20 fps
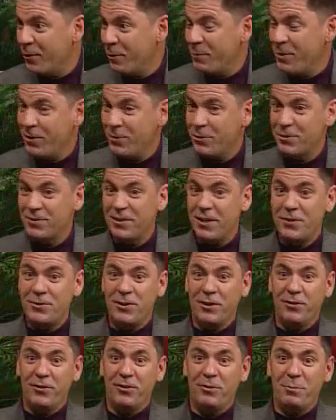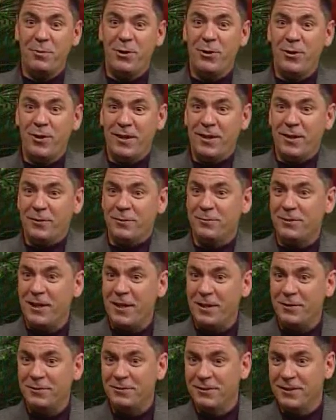I mean, there's such a spirit
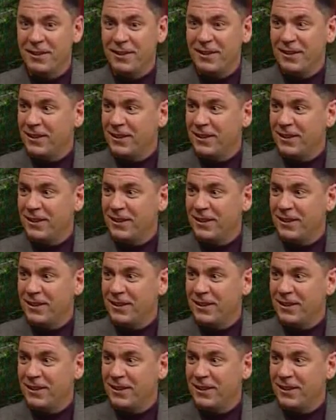of